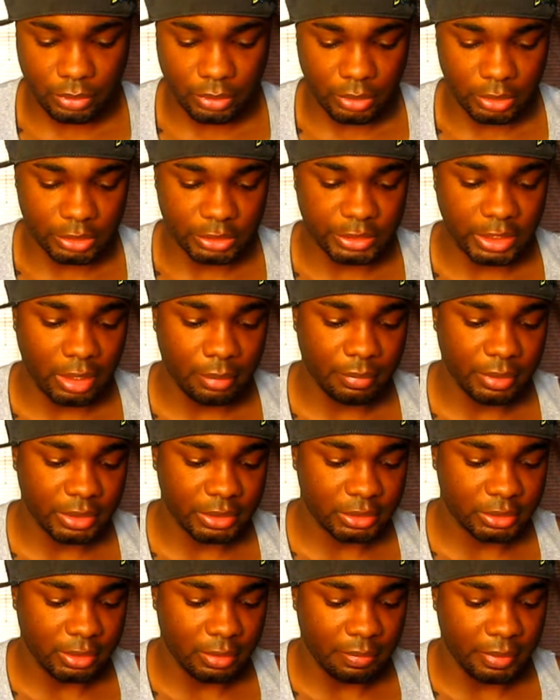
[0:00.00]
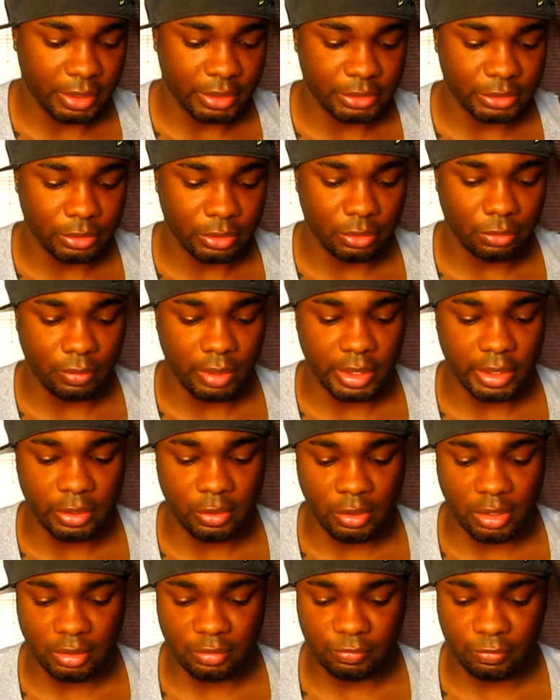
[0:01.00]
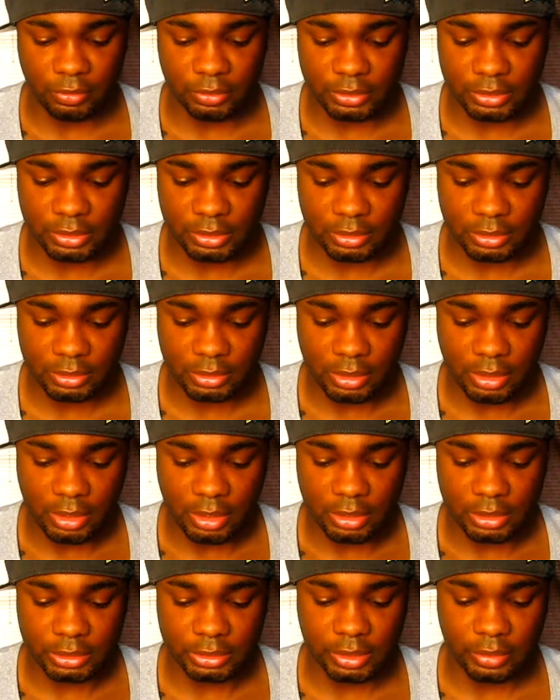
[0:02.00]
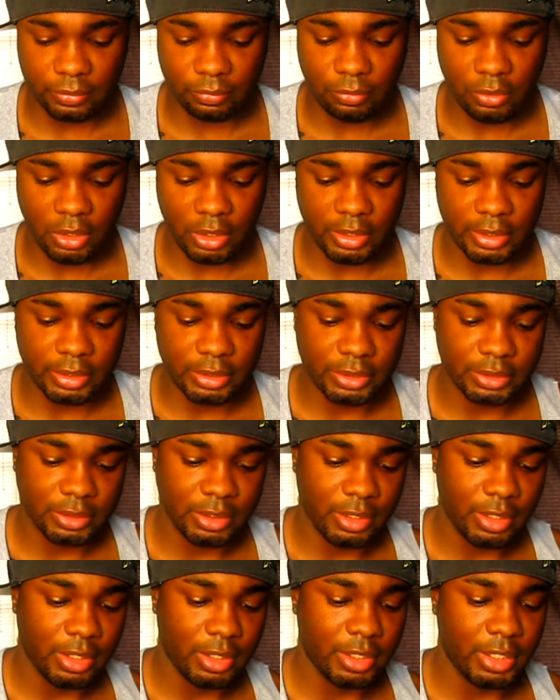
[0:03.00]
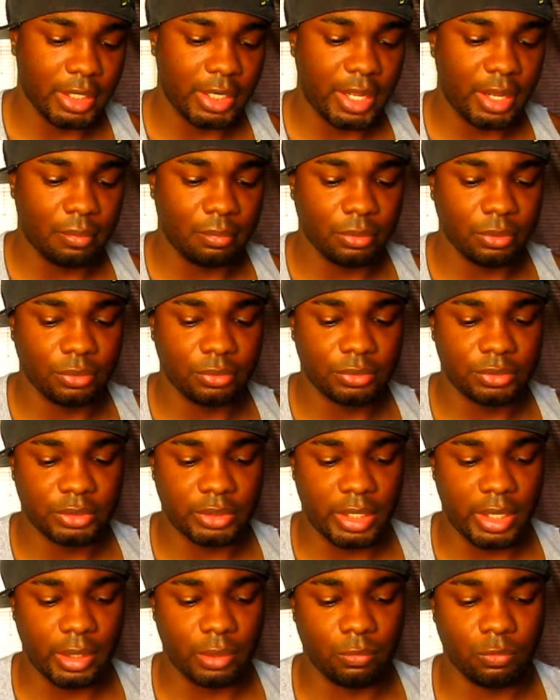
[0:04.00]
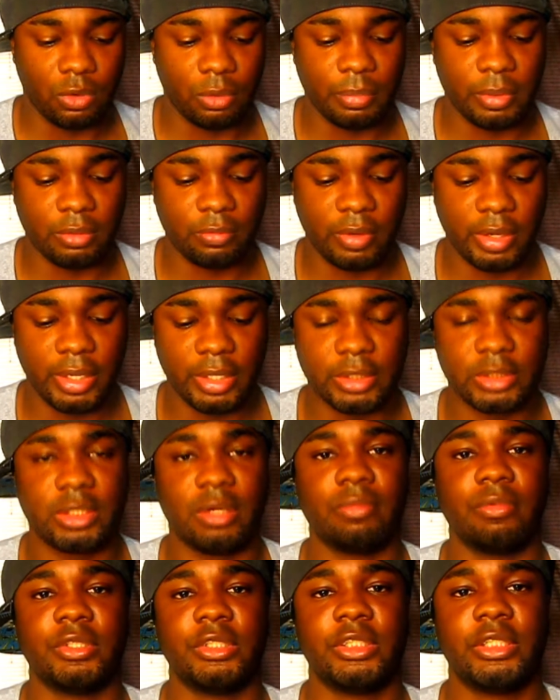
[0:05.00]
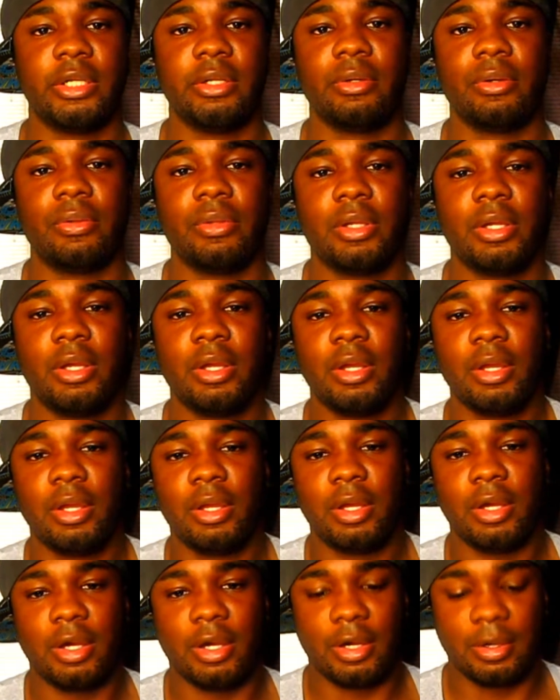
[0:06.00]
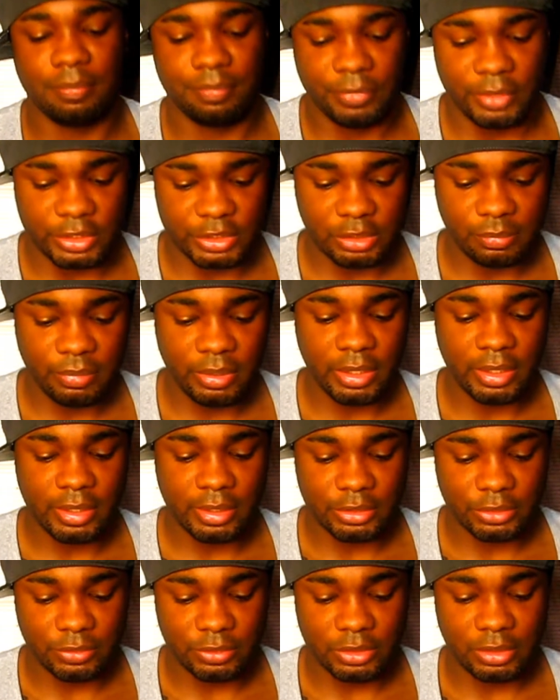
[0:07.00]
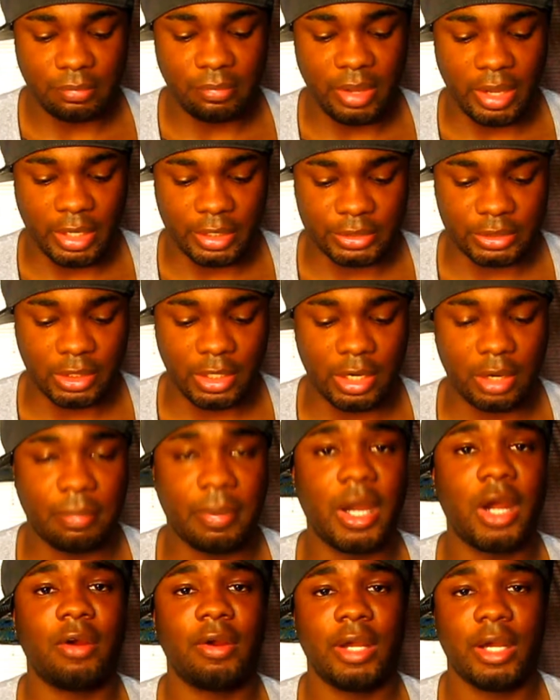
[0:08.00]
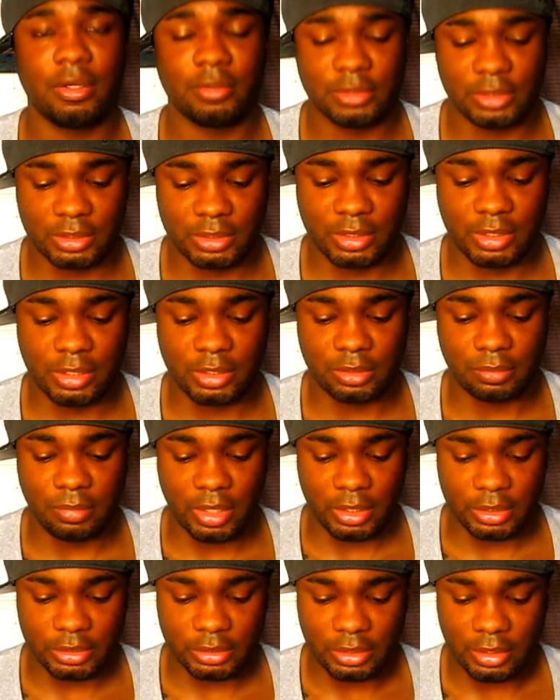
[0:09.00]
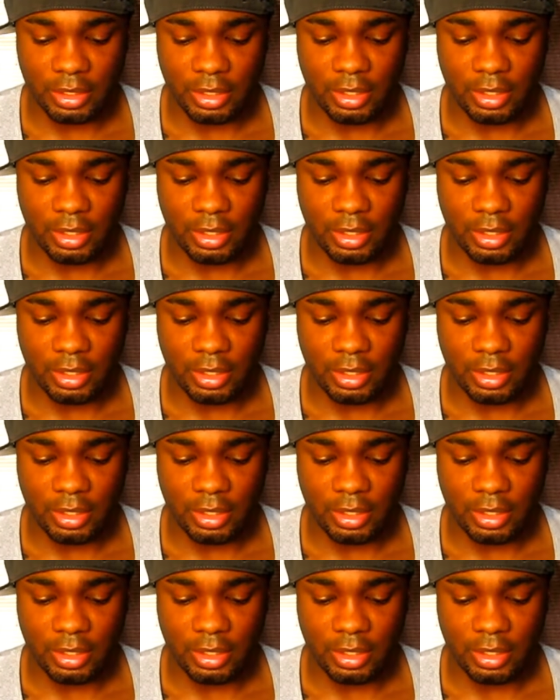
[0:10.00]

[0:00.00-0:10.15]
Sheamus, The Big Show, Randy Orton versus Seth Rollins, Dean Ambrose, and Roman Reigns of The Shield. This should be an interesting match. A lot of powerhouses in this match.